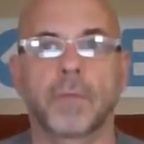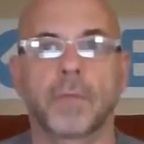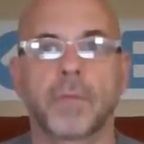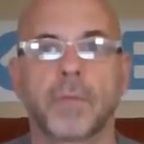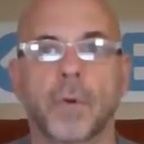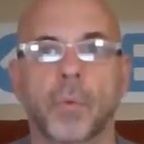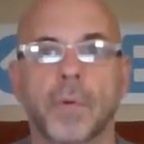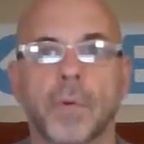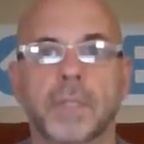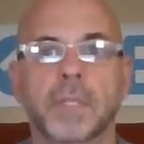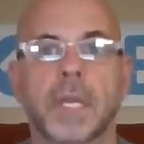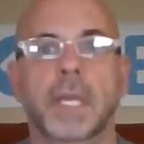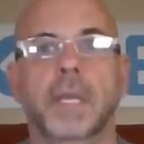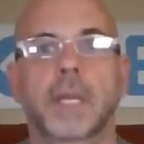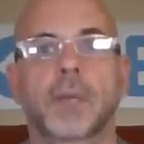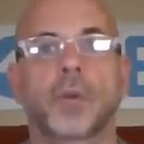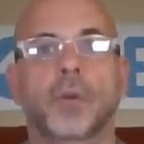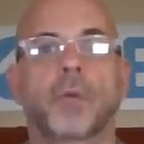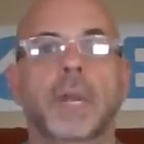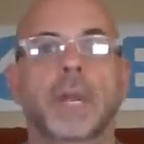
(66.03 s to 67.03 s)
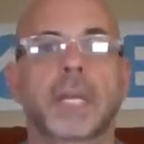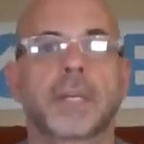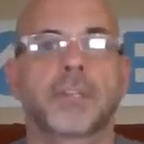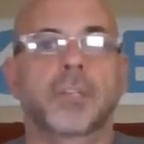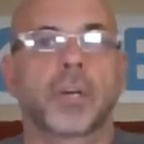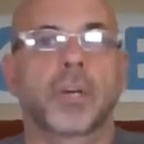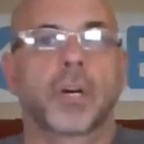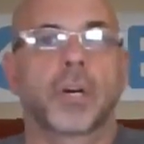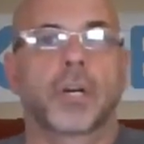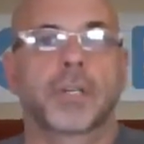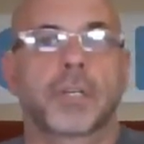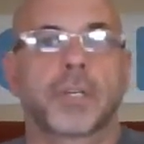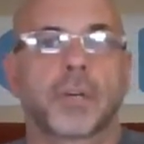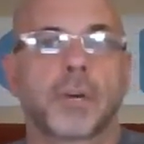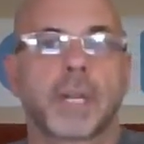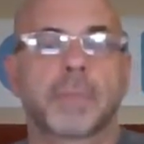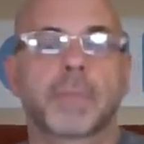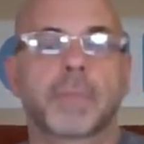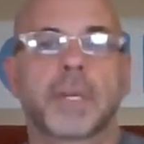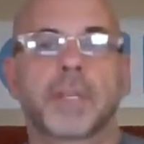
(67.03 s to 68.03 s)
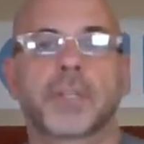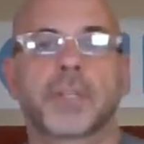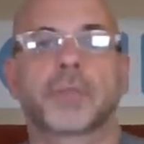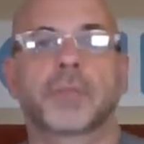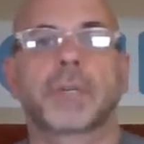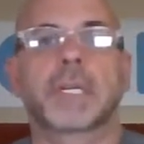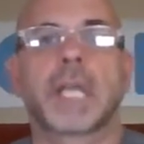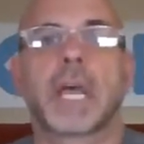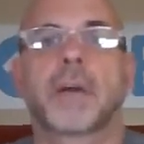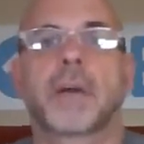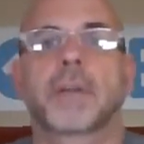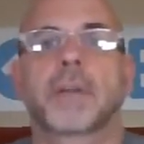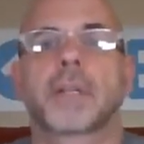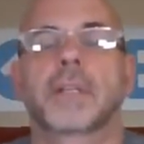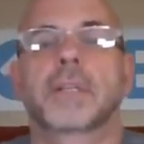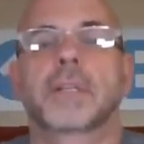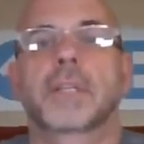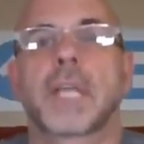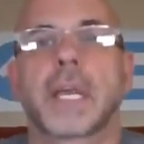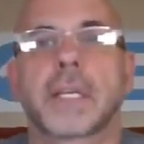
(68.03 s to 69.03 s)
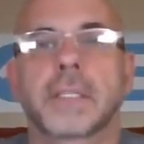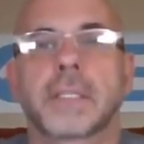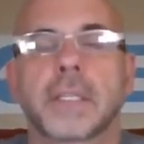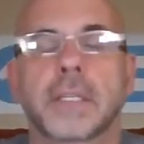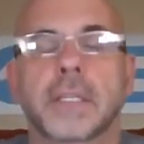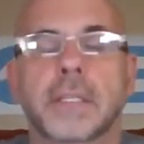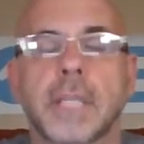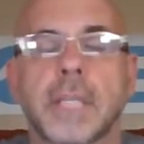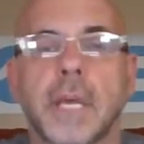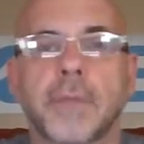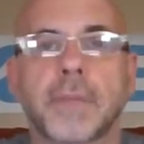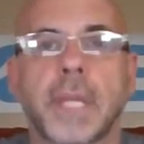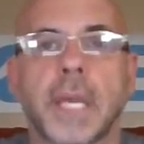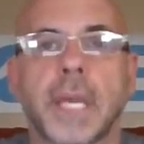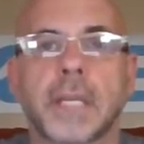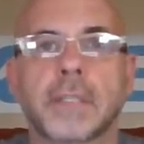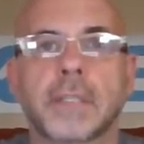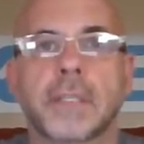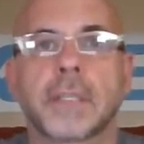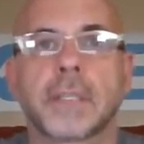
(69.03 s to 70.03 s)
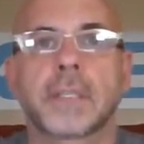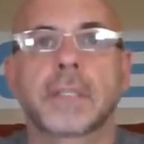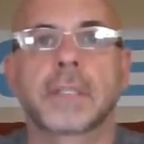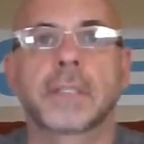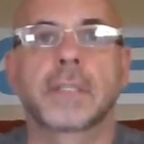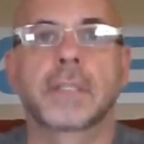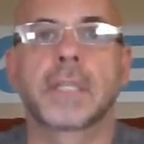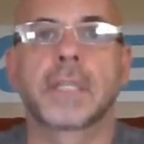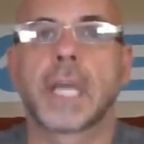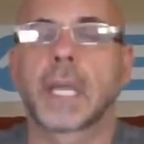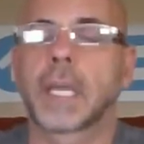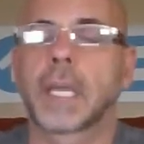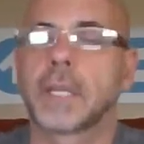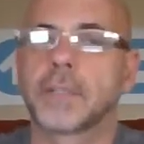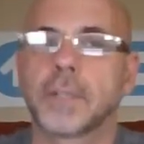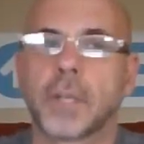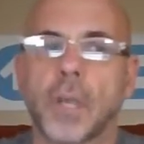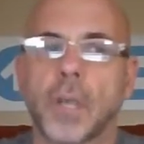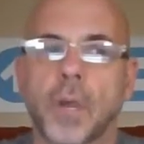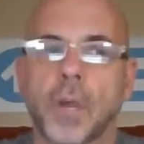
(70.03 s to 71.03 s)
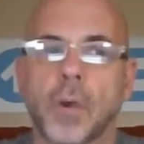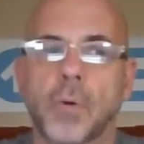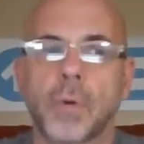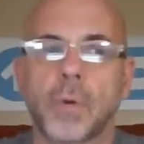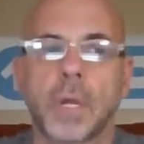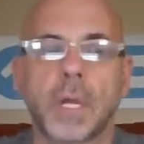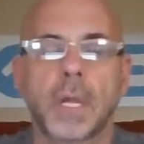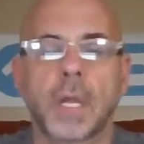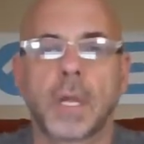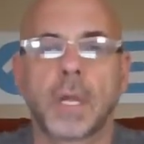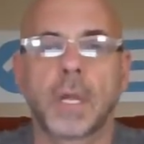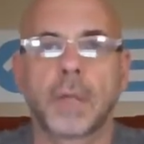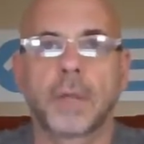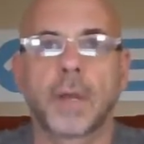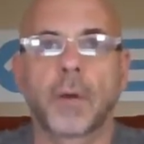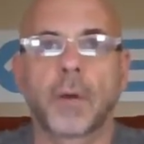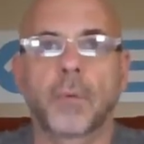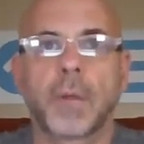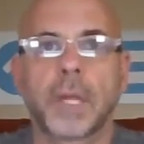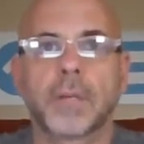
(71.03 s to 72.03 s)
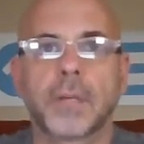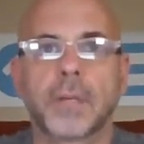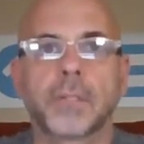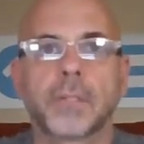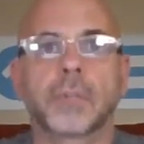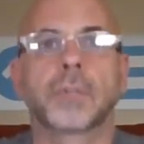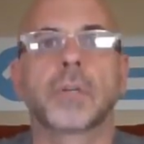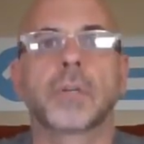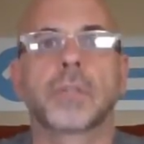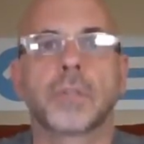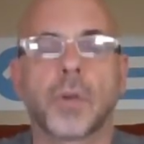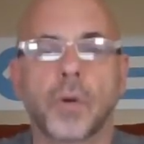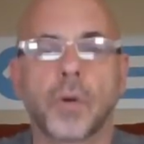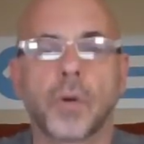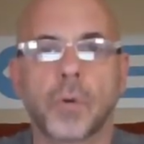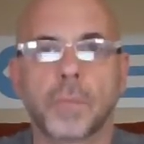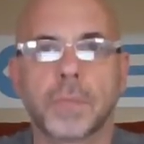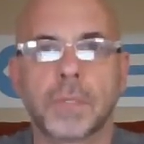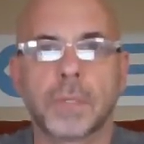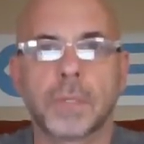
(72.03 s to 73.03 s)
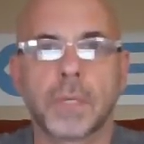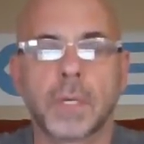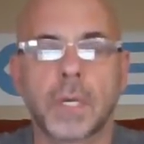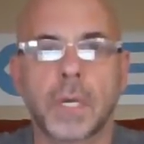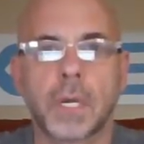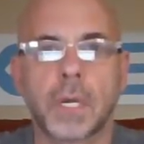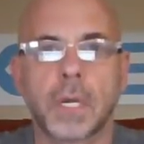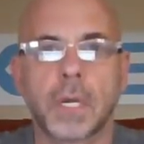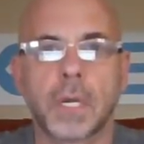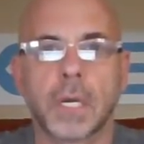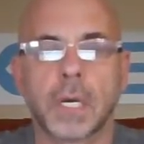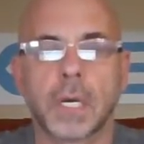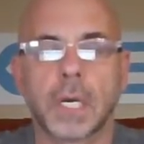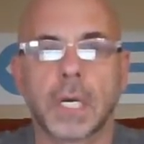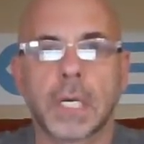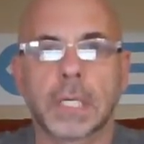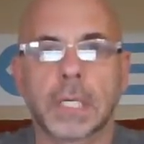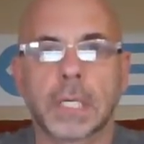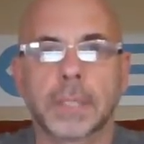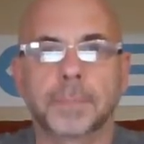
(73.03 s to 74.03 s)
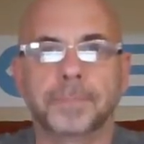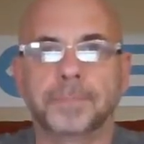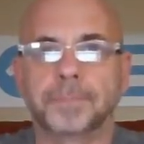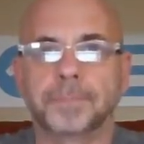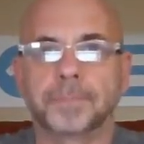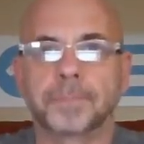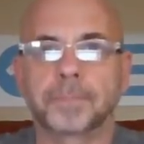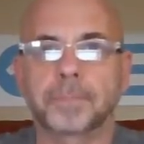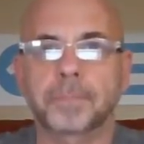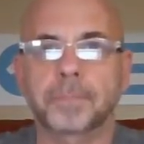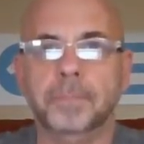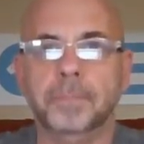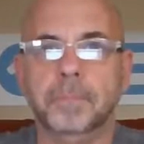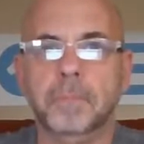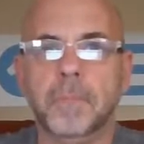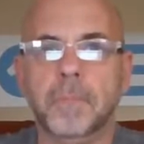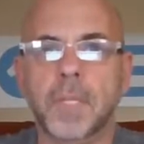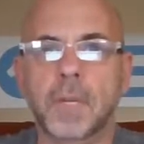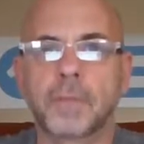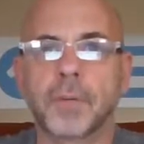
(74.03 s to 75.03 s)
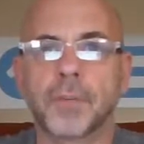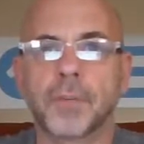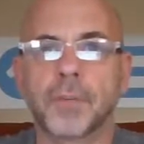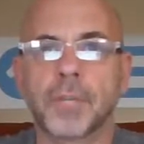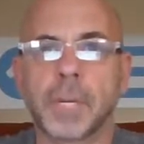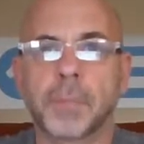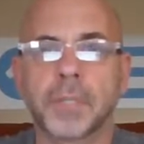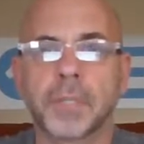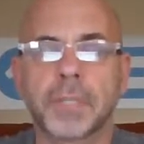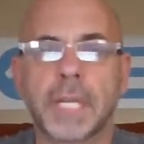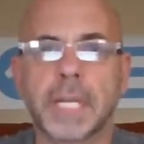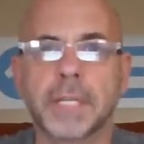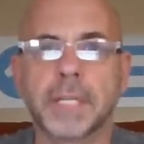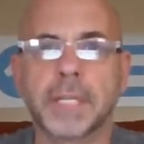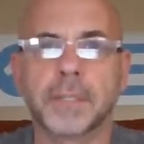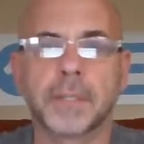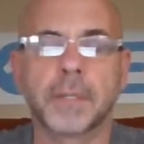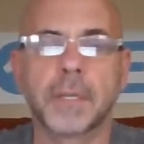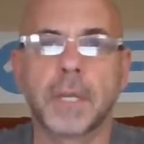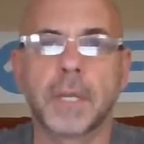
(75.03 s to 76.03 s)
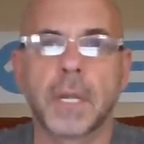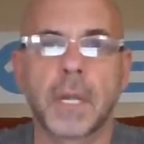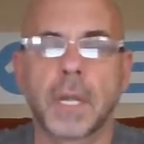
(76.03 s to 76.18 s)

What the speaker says: There was a great church, great ministry down in Texas, South Texas, decades ago that ran children's homes for troubled teens.